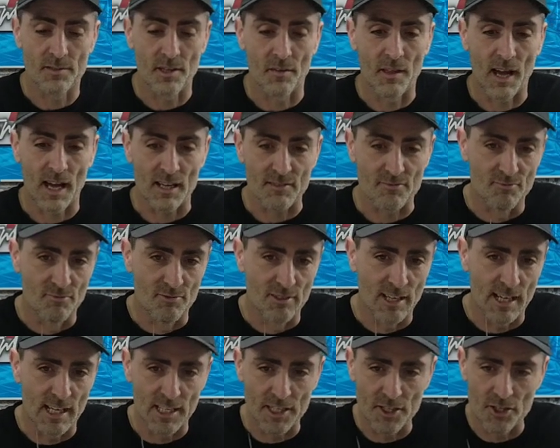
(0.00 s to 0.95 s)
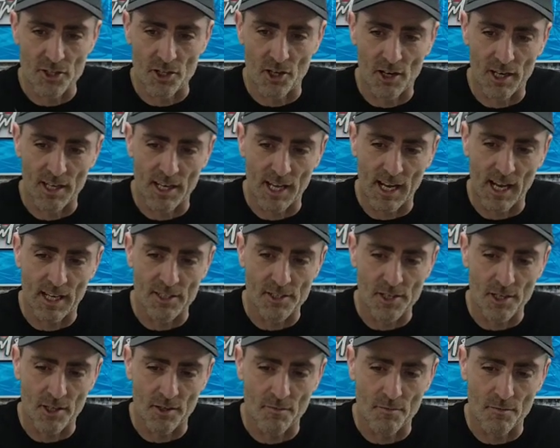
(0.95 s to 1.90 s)
So that's really shiny
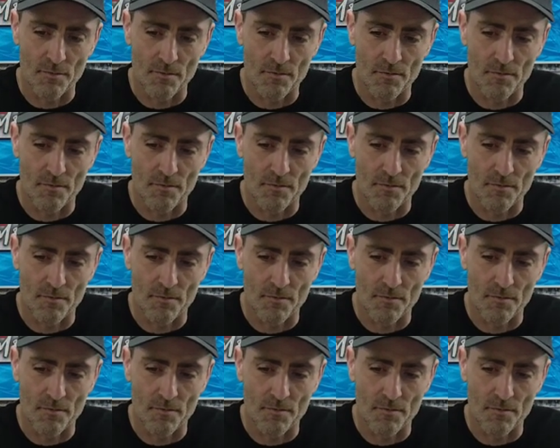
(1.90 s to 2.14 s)
and you can